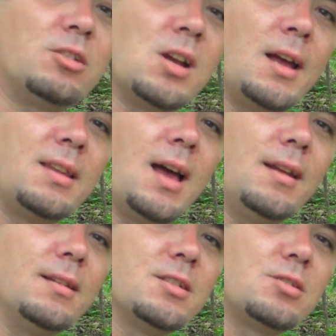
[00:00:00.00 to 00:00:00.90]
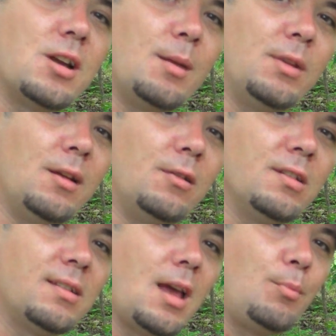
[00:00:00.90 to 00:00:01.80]
You ever try tightening a strap down on
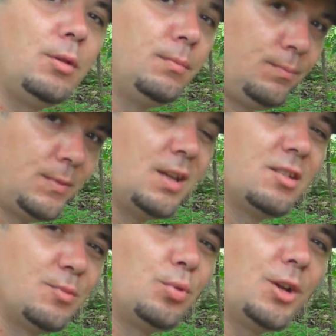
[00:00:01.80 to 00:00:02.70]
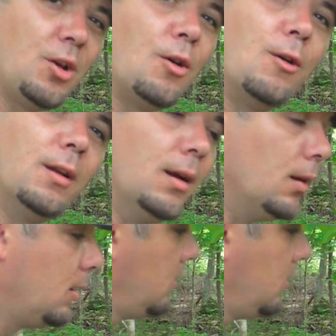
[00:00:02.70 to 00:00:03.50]
a sapling? It's pretty hard, ain't